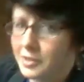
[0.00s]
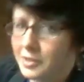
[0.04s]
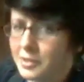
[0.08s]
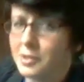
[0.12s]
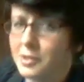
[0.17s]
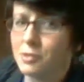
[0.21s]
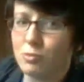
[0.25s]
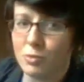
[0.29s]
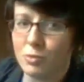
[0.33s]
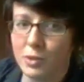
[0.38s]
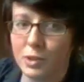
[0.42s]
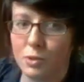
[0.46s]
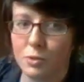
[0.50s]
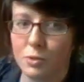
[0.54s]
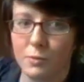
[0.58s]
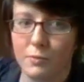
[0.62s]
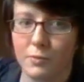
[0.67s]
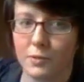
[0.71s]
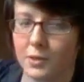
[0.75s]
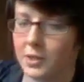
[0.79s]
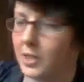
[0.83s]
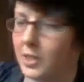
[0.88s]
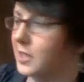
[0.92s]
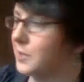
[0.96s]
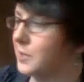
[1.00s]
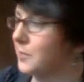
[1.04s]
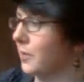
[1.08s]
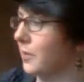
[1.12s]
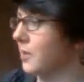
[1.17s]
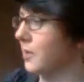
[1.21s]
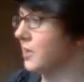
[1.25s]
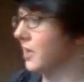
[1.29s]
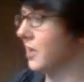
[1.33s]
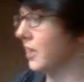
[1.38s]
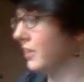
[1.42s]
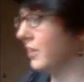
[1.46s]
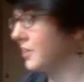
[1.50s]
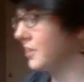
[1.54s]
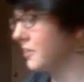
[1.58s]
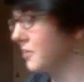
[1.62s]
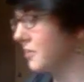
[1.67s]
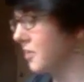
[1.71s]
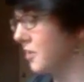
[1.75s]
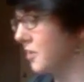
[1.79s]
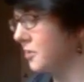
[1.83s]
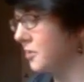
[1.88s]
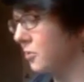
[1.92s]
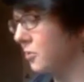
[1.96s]
So this is really cool for cosplayers, and this
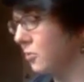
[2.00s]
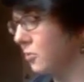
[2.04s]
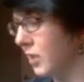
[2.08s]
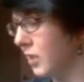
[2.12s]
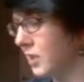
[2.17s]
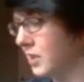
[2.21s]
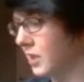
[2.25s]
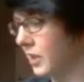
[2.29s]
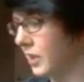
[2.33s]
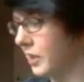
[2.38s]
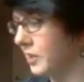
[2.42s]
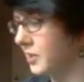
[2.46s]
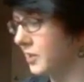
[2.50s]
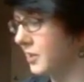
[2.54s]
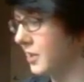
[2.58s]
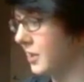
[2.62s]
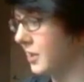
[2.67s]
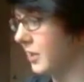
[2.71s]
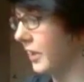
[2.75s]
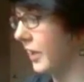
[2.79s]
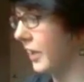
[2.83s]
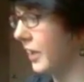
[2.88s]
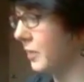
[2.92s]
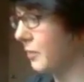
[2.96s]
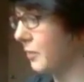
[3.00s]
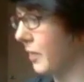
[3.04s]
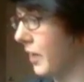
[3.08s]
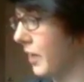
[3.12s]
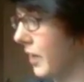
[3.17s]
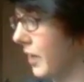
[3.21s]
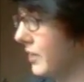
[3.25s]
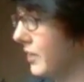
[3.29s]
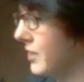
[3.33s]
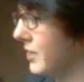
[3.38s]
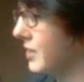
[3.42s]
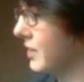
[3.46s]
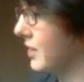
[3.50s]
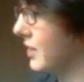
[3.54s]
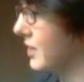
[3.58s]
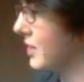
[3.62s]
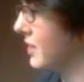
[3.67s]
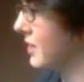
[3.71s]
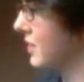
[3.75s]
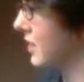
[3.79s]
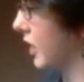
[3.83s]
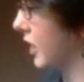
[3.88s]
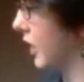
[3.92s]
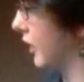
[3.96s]
is also great to see, like,
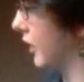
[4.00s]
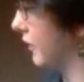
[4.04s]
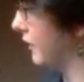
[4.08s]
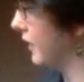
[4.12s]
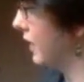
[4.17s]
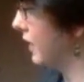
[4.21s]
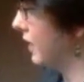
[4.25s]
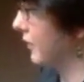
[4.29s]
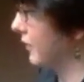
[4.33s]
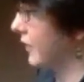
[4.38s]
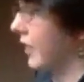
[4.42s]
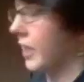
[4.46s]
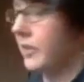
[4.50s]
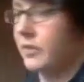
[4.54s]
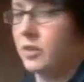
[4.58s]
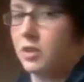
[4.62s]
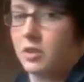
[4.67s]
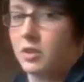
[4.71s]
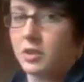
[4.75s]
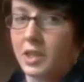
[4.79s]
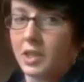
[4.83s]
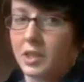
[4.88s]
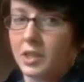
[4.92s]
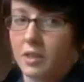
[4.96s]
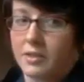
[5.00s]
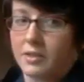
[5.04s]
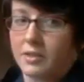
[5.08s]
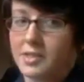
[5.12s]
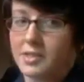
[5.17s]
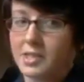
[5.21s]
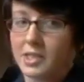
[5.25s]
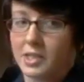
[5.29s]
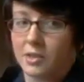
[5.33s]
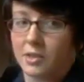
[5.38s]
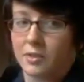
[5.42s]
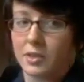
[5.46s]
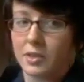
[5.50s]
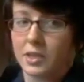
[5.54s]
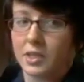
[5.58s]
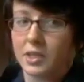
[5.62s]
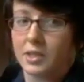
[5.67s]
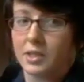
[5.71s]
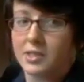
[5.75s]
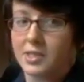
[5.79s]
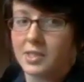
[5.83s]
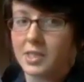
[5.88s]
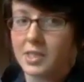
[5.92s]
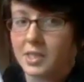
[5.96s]
behind-the-scenes stuff. They have a look at all the
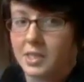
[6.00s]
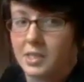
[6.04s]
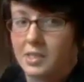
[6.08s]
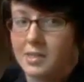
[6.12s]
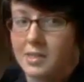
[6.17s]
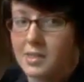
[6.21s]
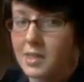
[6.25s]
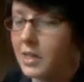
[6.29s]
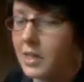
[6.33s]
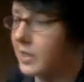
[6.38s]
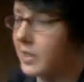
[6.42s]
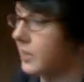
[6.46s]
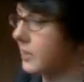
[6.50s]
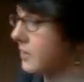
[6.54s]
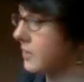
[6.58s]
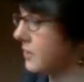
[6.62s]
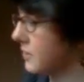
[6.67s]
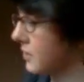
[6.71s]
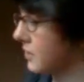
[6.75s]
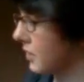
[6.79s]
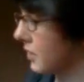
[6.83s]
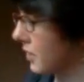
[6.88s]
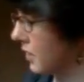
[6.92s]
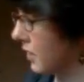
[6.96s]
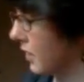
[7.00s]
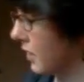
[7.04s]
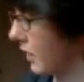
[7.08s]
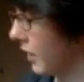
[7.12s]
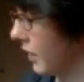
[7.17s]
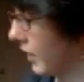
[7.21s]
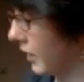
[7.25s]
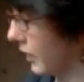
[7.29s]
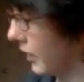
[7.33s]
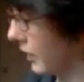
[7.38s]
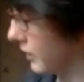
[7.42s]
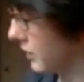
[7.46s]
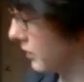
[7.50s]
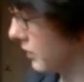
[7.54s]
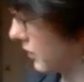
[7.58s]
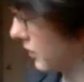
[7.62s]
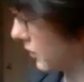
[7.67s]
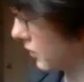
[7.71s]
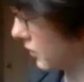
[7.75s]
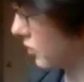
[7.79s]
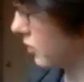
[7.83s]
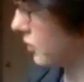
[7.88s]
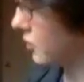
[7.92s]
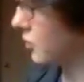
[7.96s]
scenery and scenic designs, and
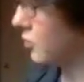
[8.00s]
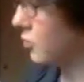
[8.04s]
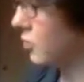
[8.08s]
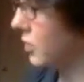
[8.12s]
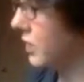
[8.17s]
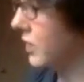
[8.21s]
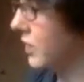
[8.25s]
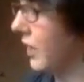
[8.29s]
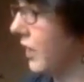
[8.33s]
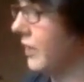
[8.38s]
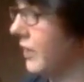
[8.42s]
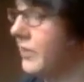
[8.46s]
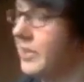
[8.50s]
just great.